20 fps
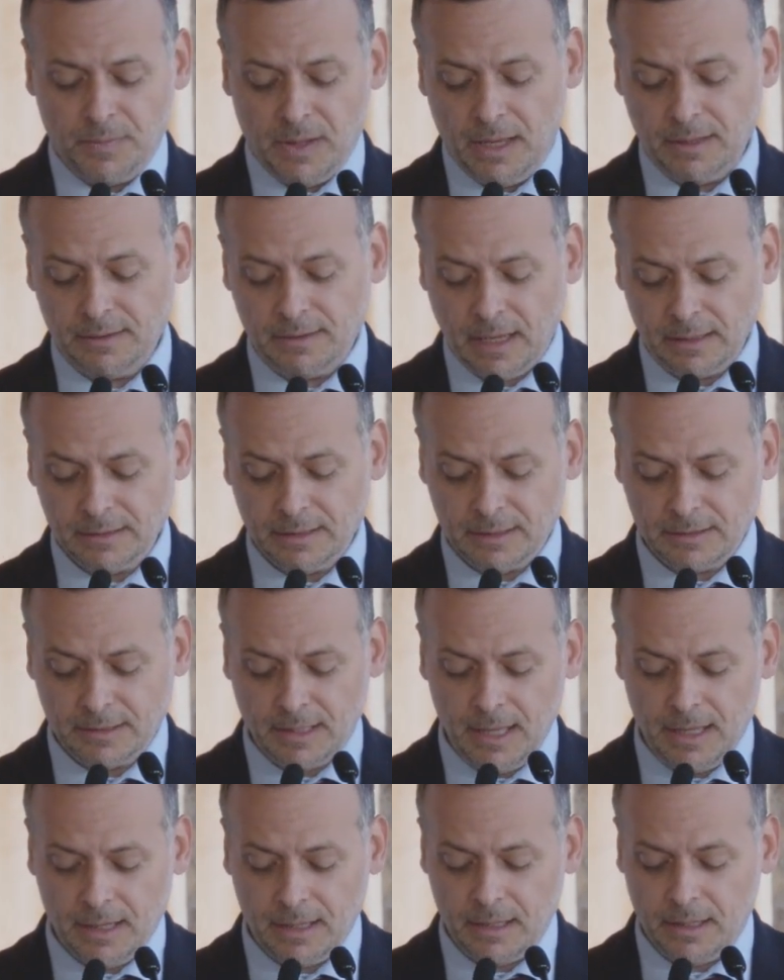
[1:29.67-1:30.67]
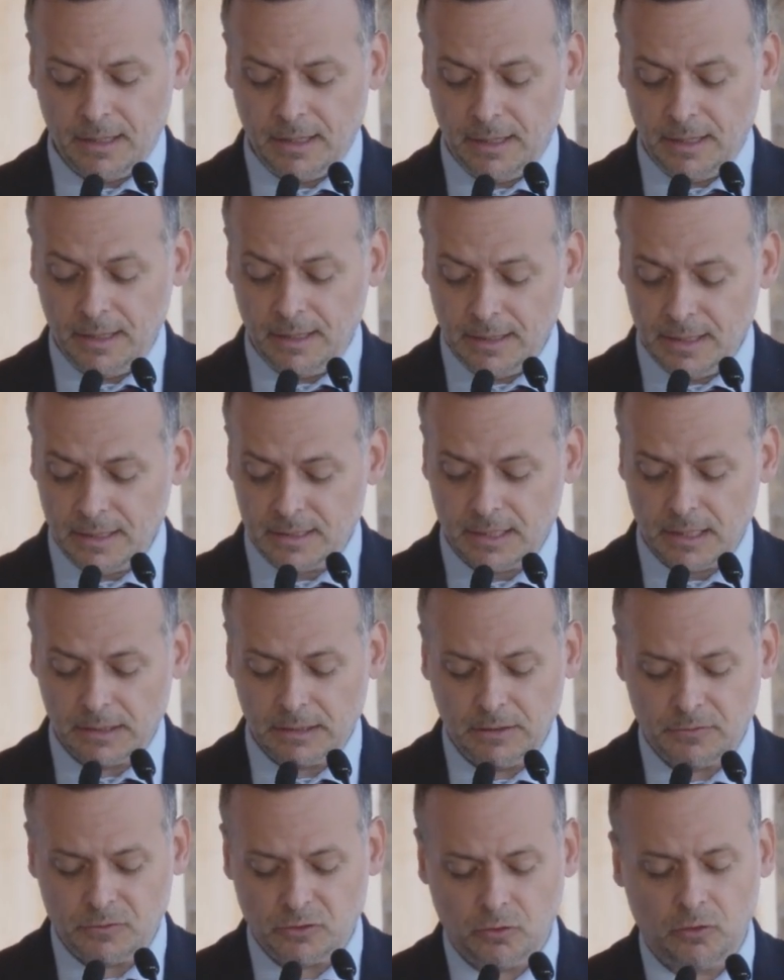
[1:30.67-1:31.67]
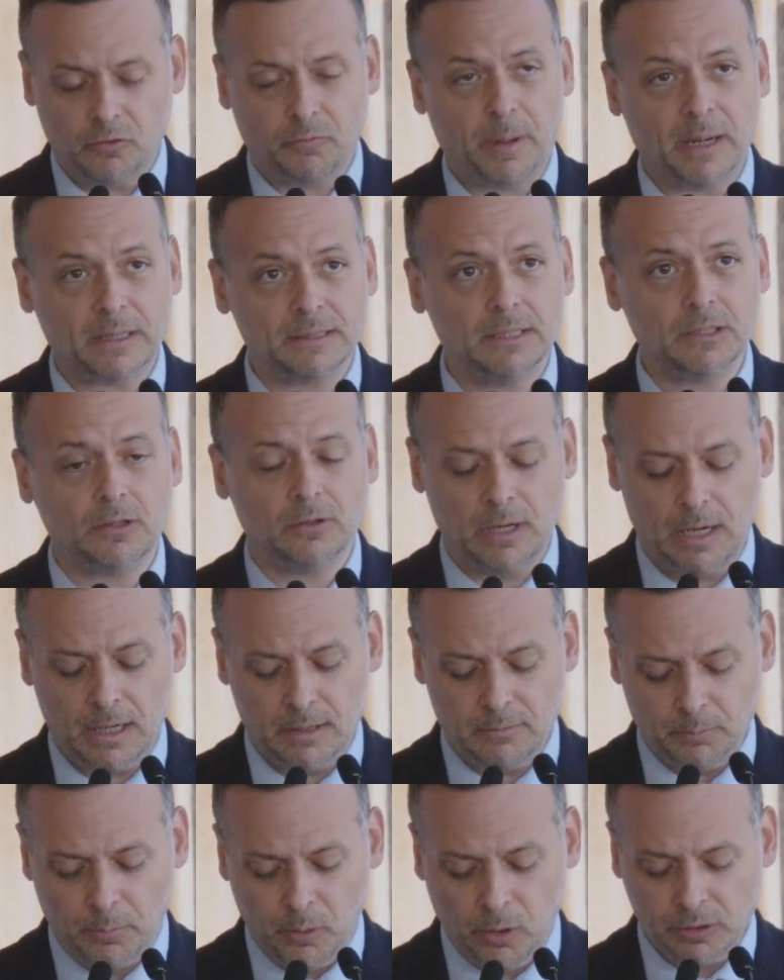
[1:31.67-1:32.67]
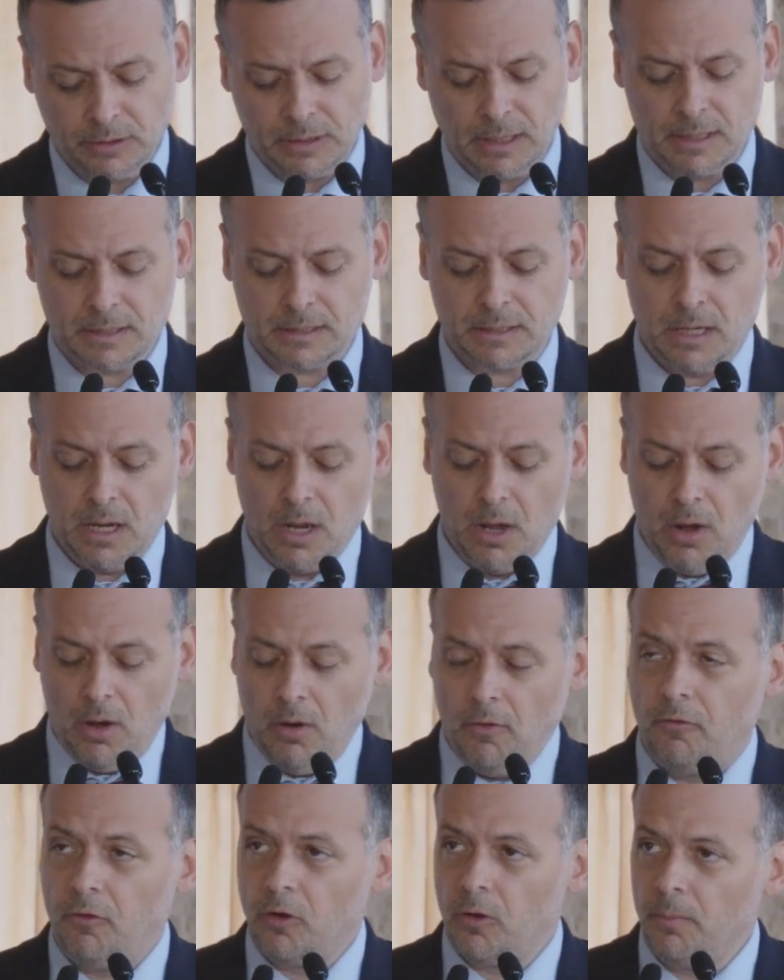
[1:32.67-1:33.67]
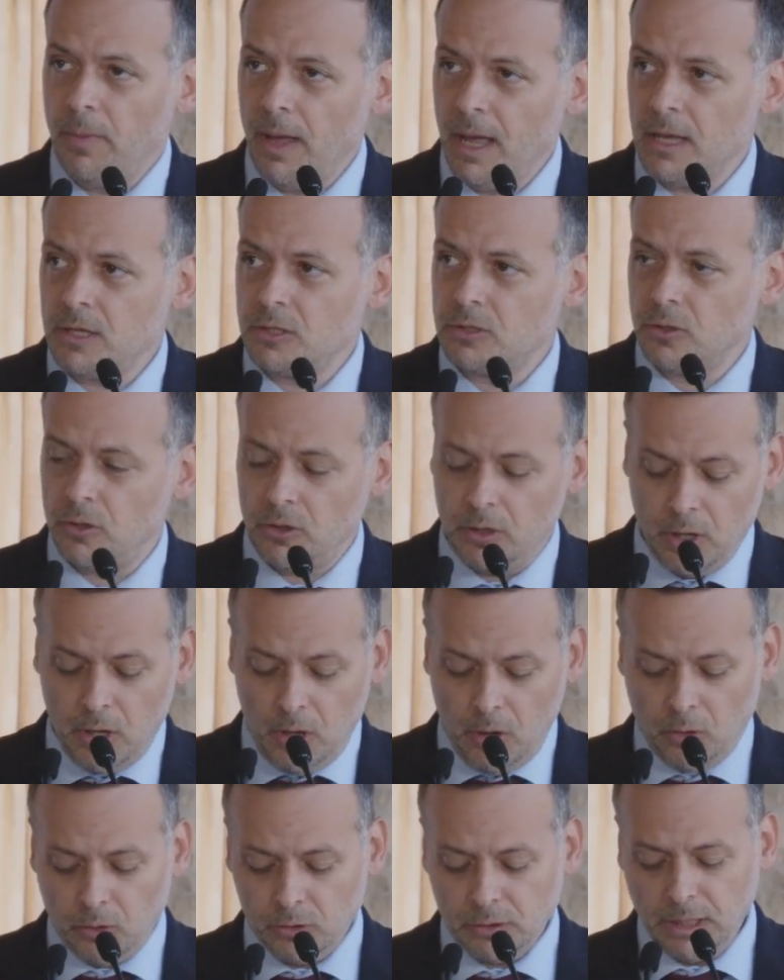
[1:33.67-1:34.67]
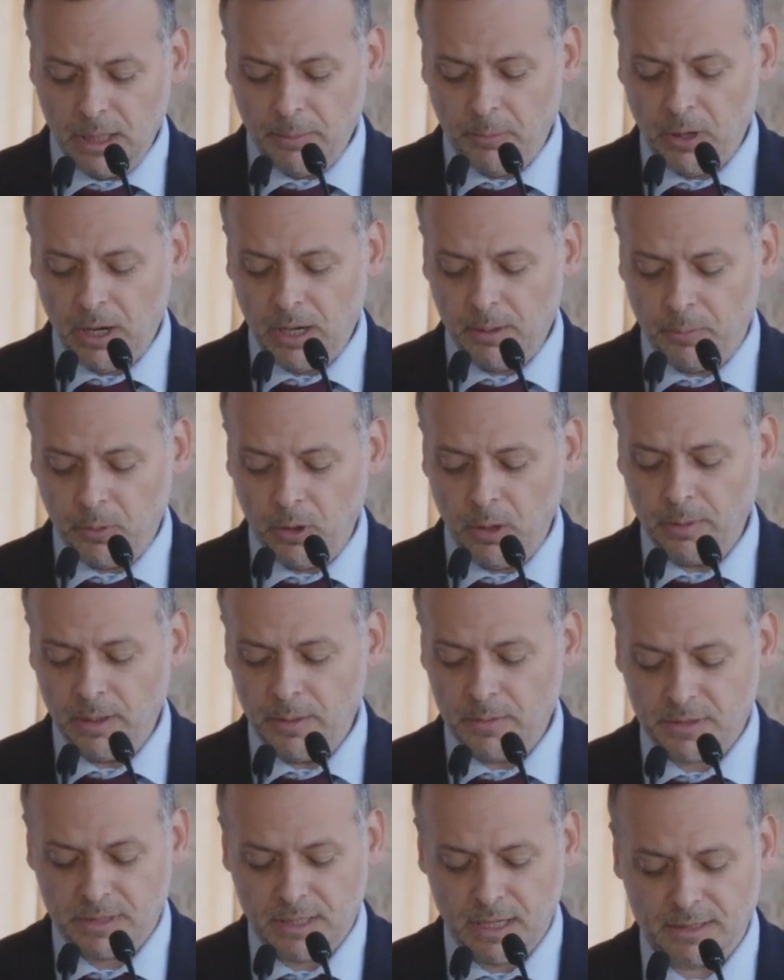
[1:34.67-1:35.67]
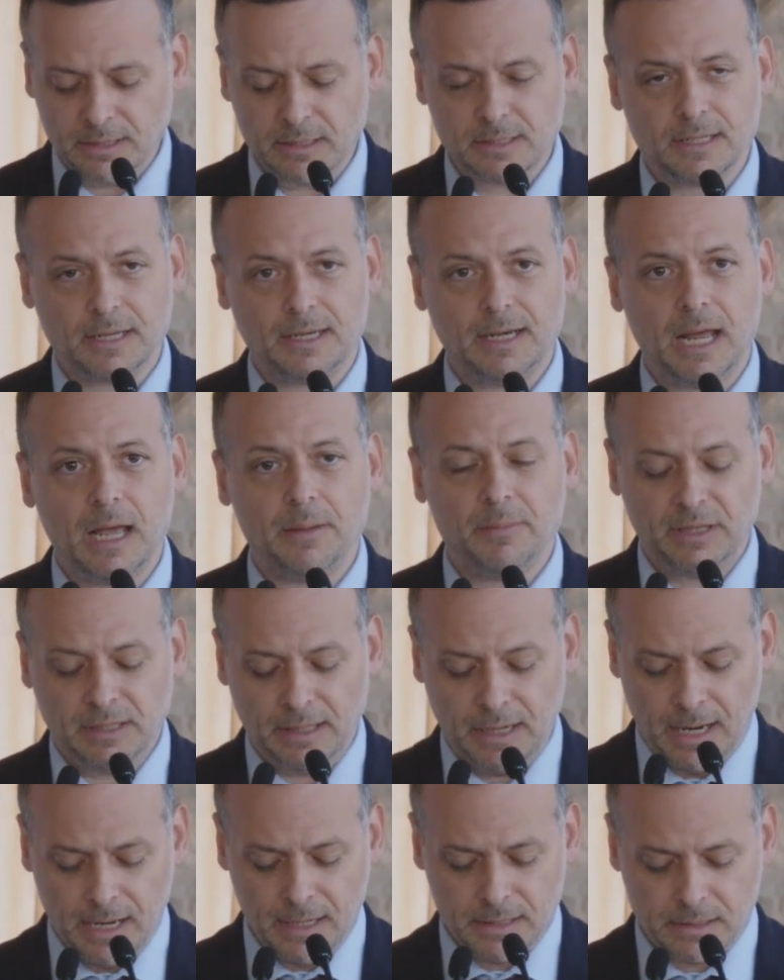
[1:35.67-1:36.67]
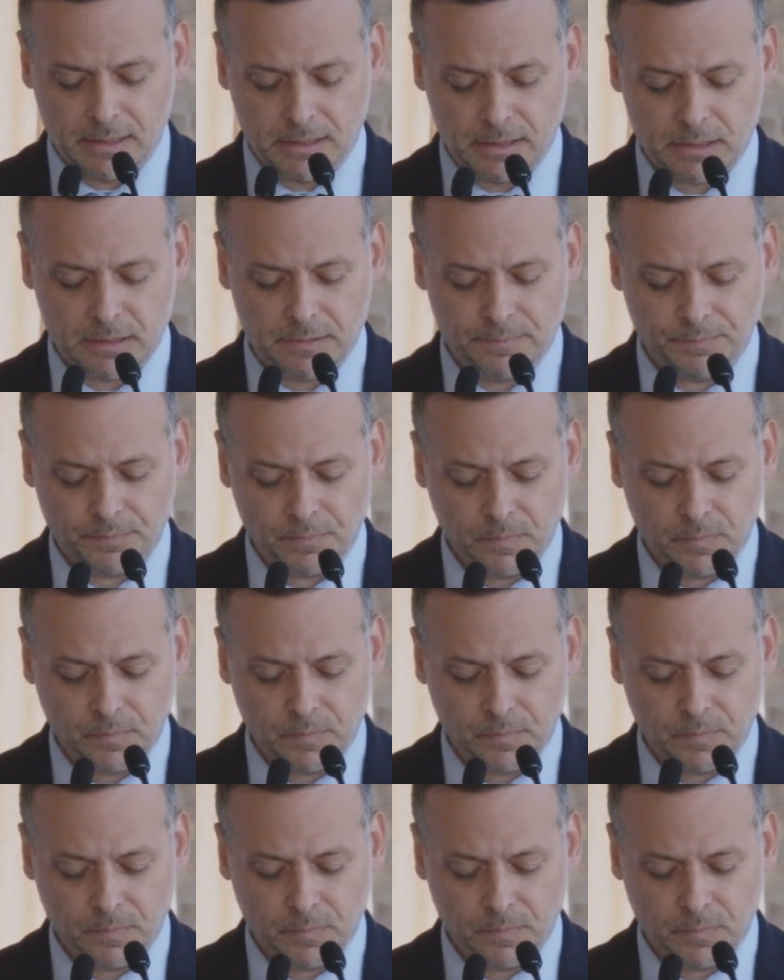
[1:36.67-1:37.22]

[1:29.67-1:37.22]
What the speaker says: and undertake initiatives of particular importance for major contemporary problems such as the climate crisis.